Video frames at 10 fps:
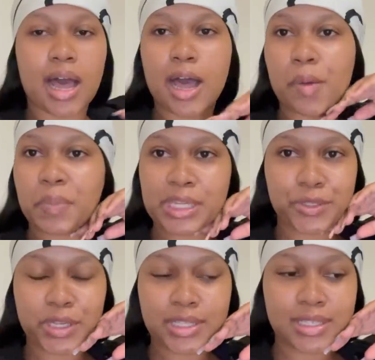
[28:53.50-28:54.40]
As
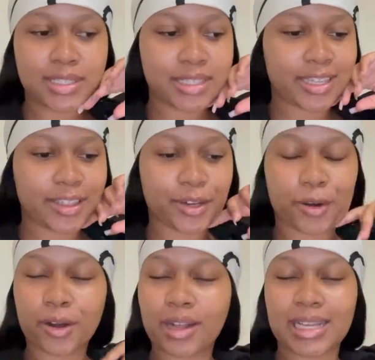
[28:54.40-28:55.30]
you can see, the
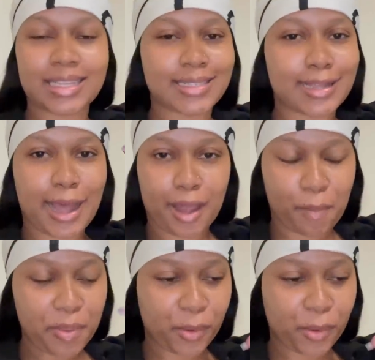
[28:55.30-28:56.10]
girl is up.